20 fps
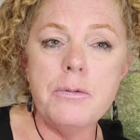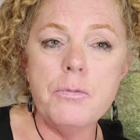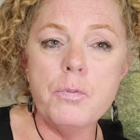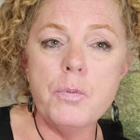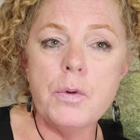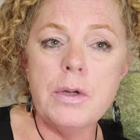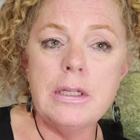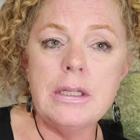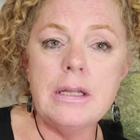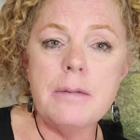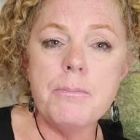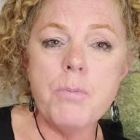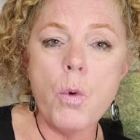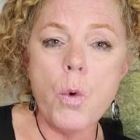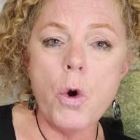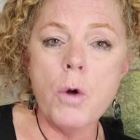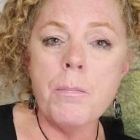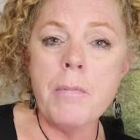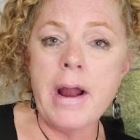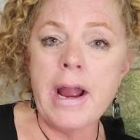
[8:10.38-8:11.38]
really
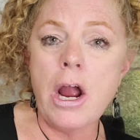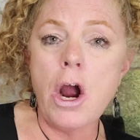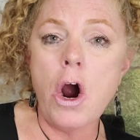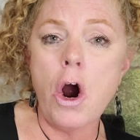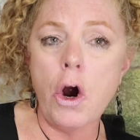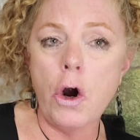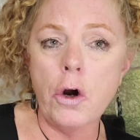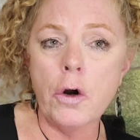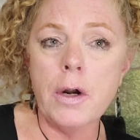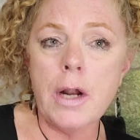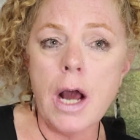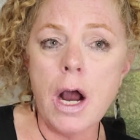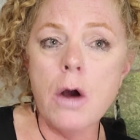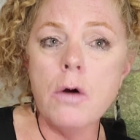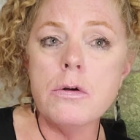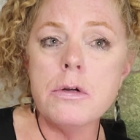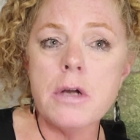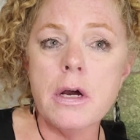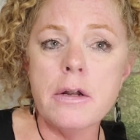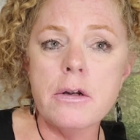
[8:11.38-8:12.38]
pour my heart
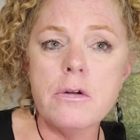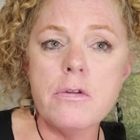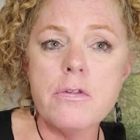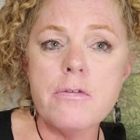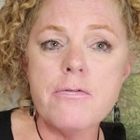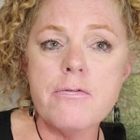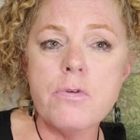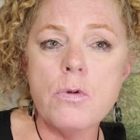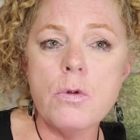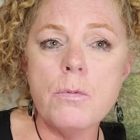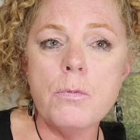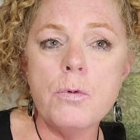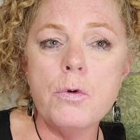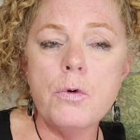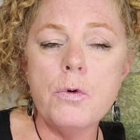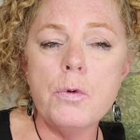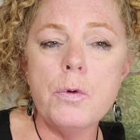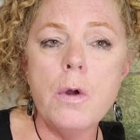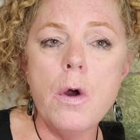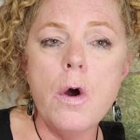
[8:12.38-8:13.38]
out under the full
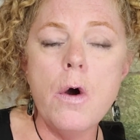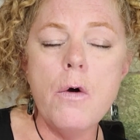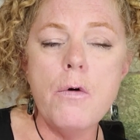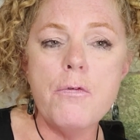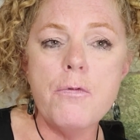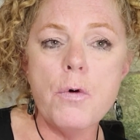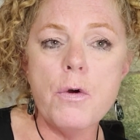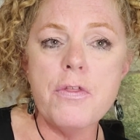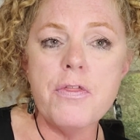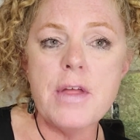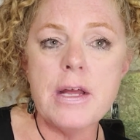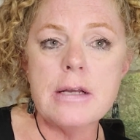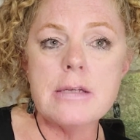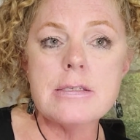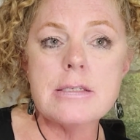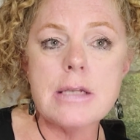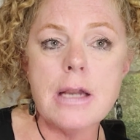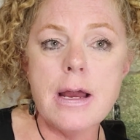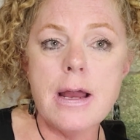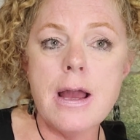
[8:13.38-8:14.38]
moon for things
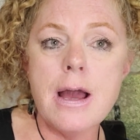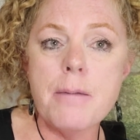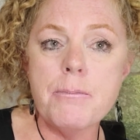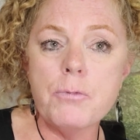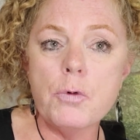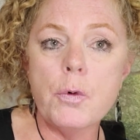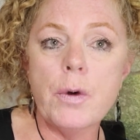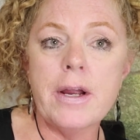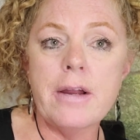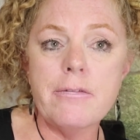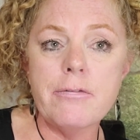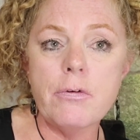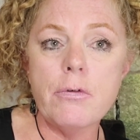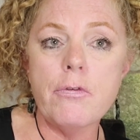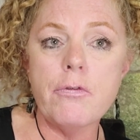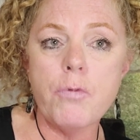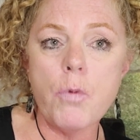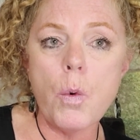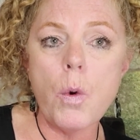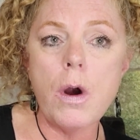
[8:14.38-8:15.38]
that I am grateful
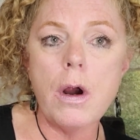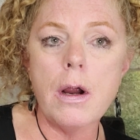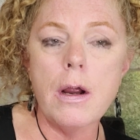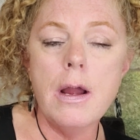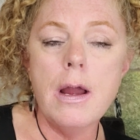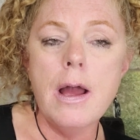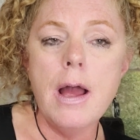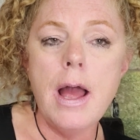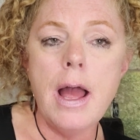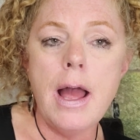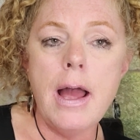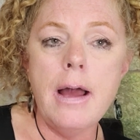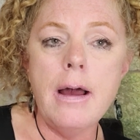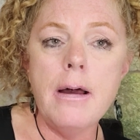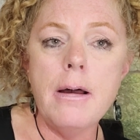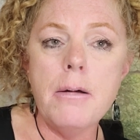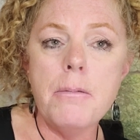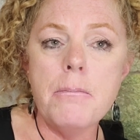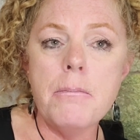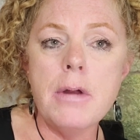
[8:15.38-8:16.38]
for.
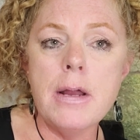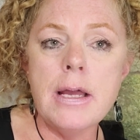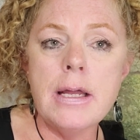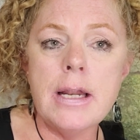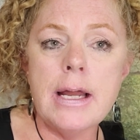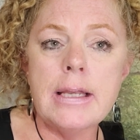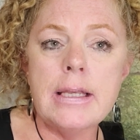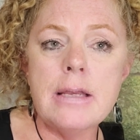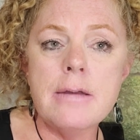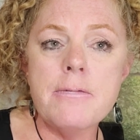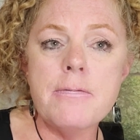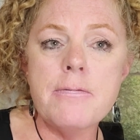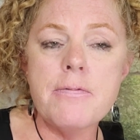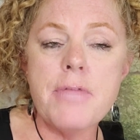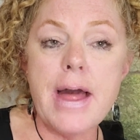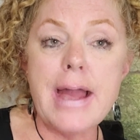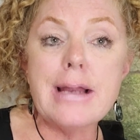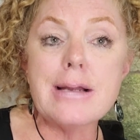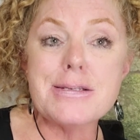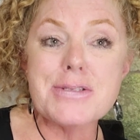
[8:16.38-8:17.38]
And I give
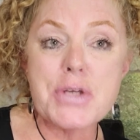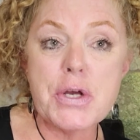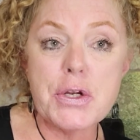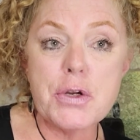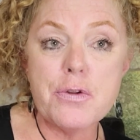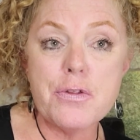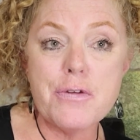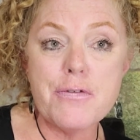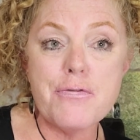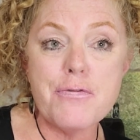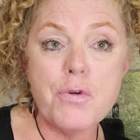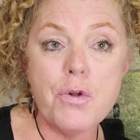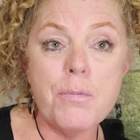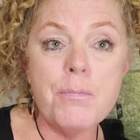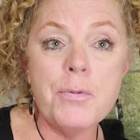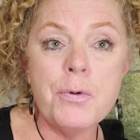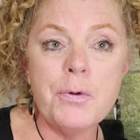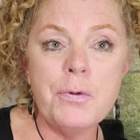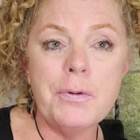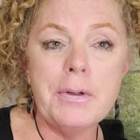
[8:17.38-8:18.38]
thanks under the full
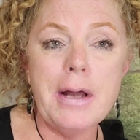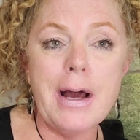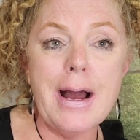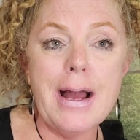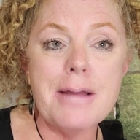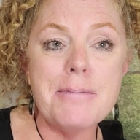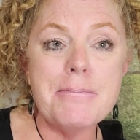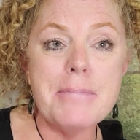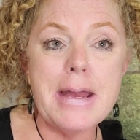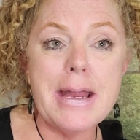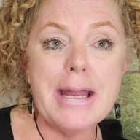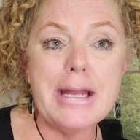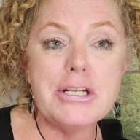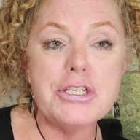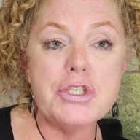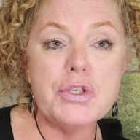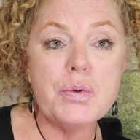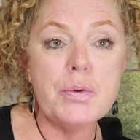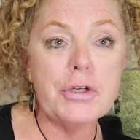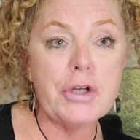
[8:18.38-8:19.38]
moon. I may
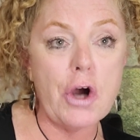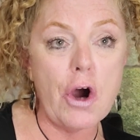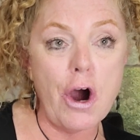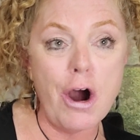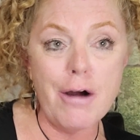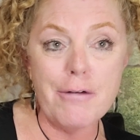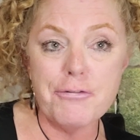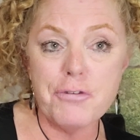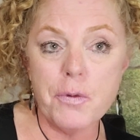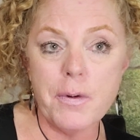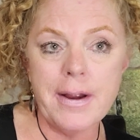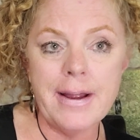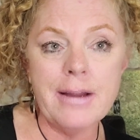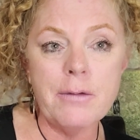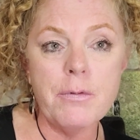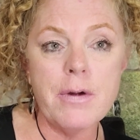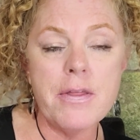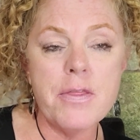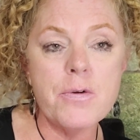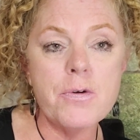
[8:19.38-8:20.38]
do an offering,
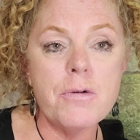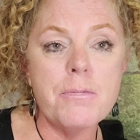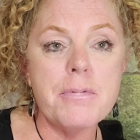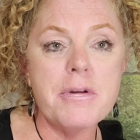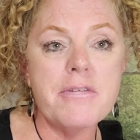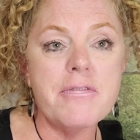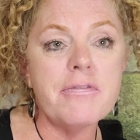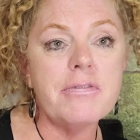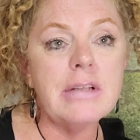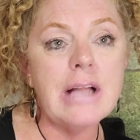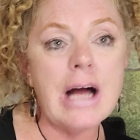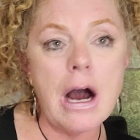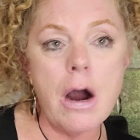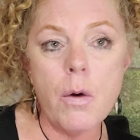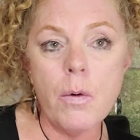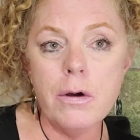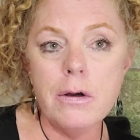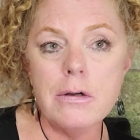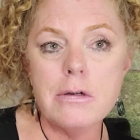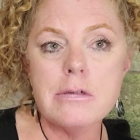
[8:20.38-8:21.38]
whether it be
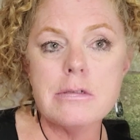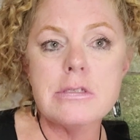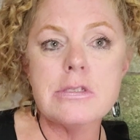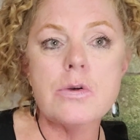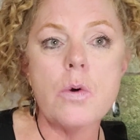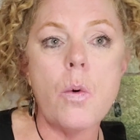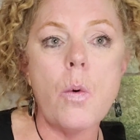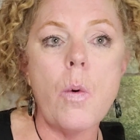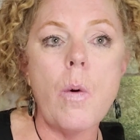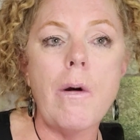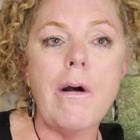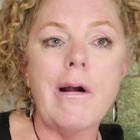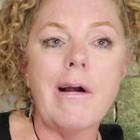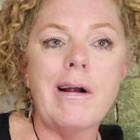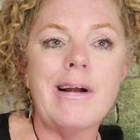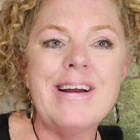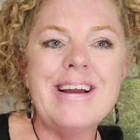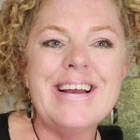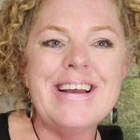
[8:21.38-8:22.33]
flowers or